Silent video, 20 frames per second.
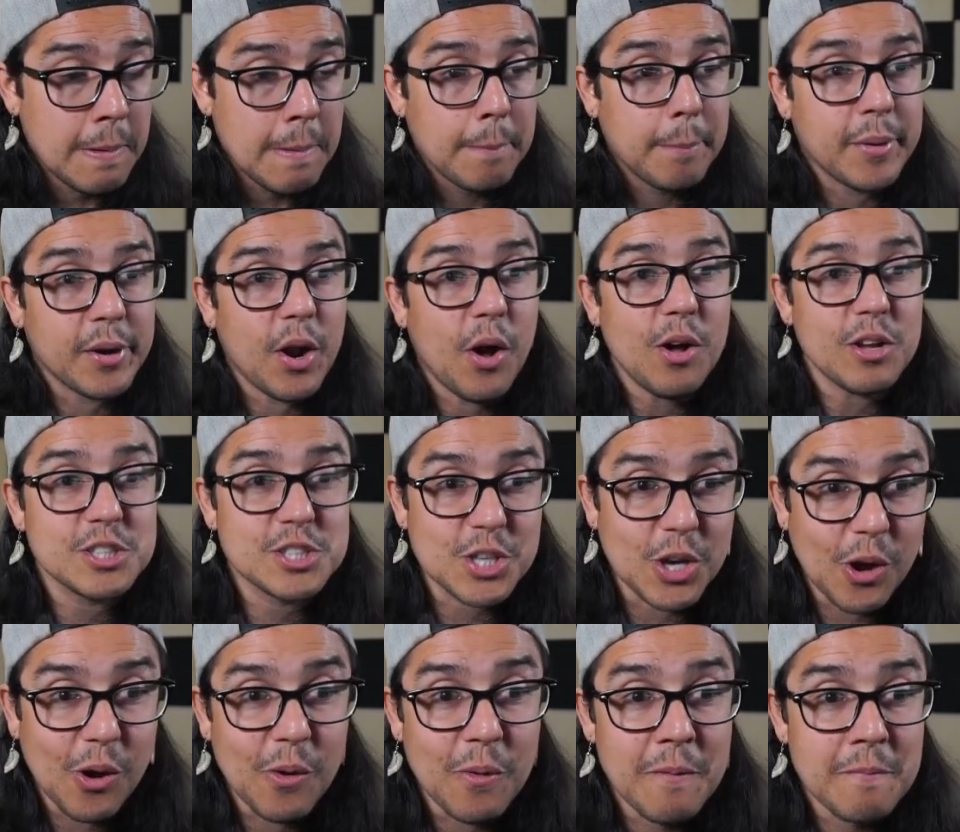But
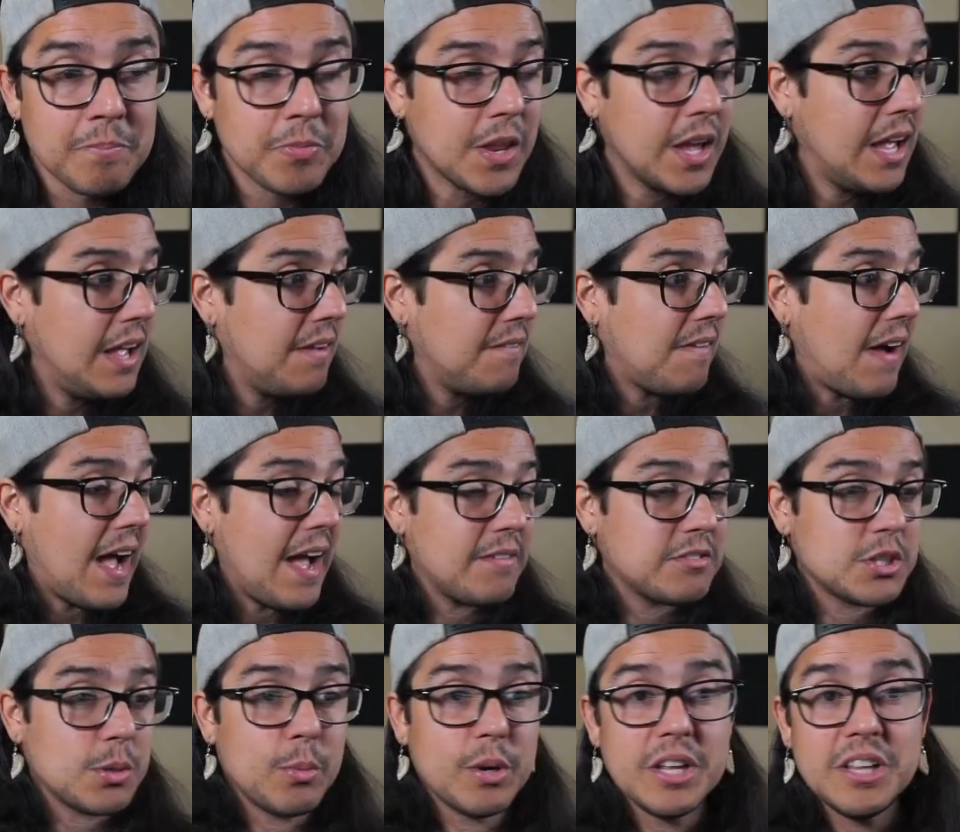also, if I have
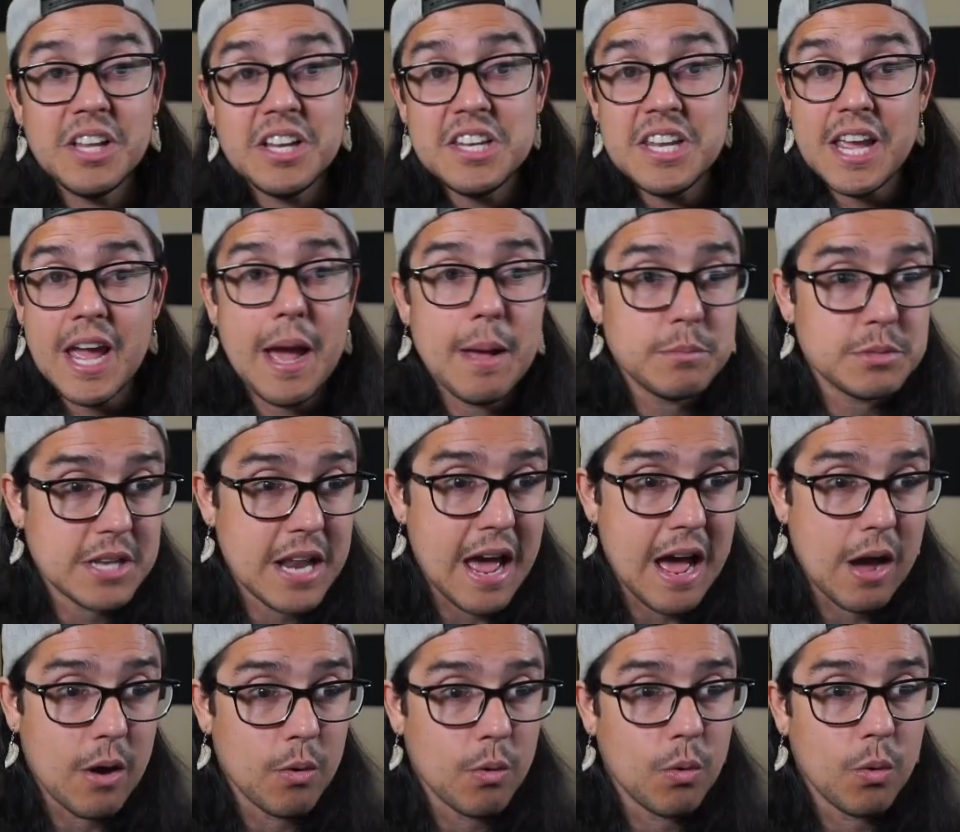someone in the DMs
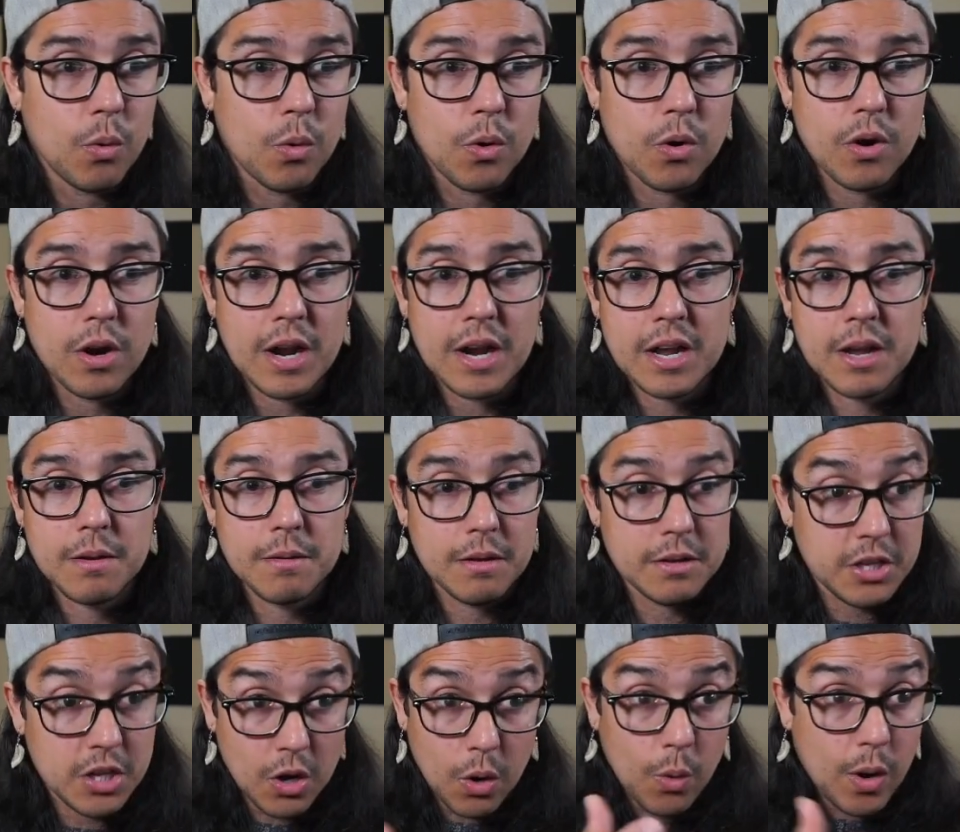now or a
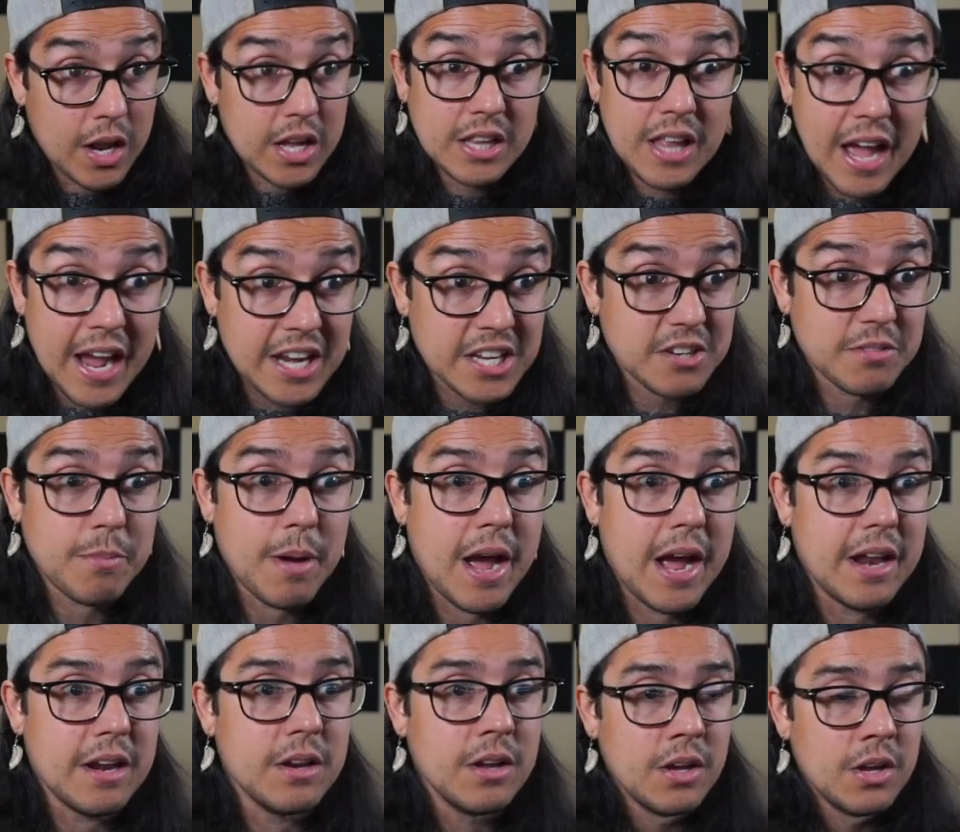client of
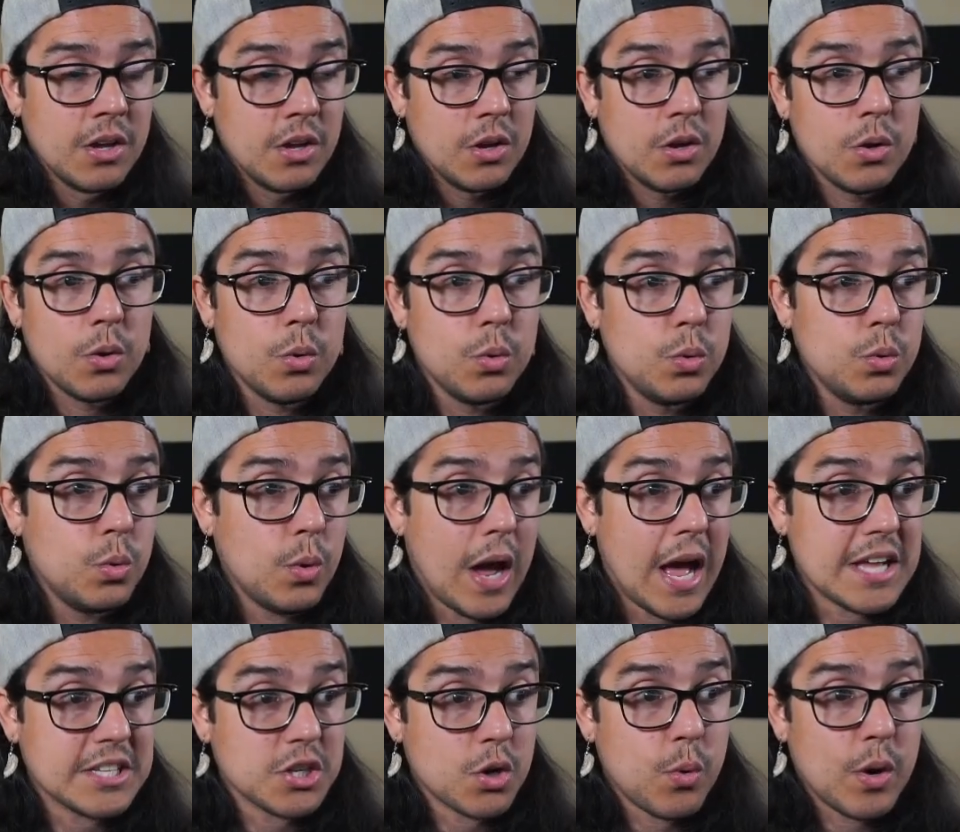mine who
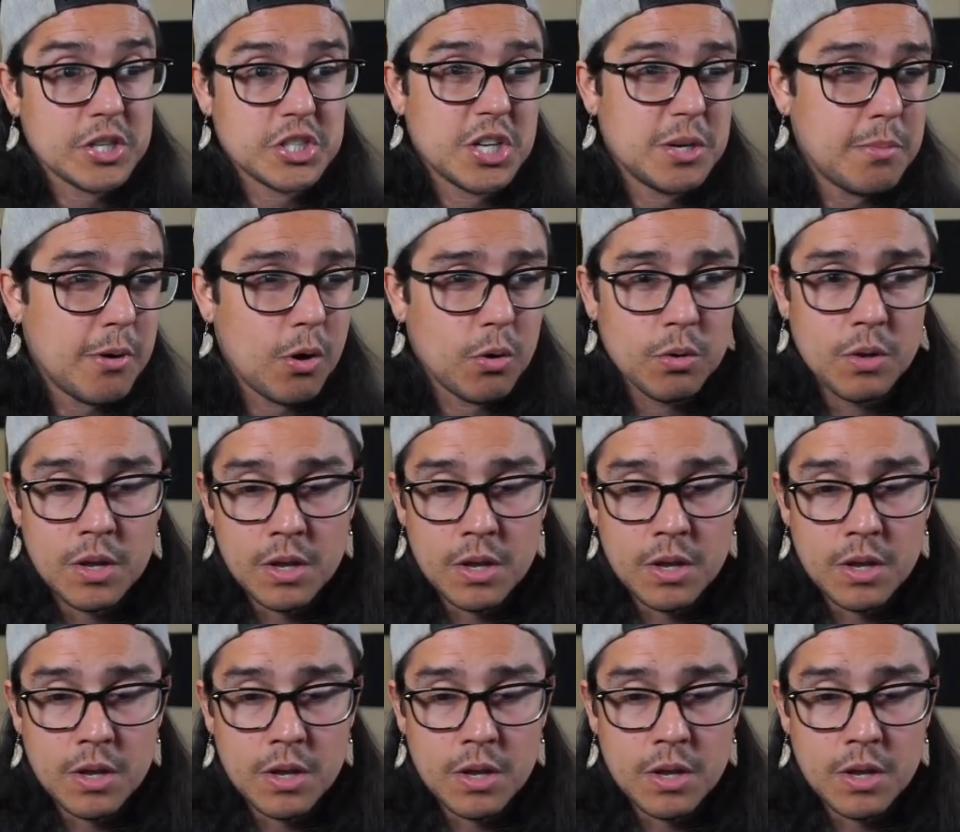has a question about,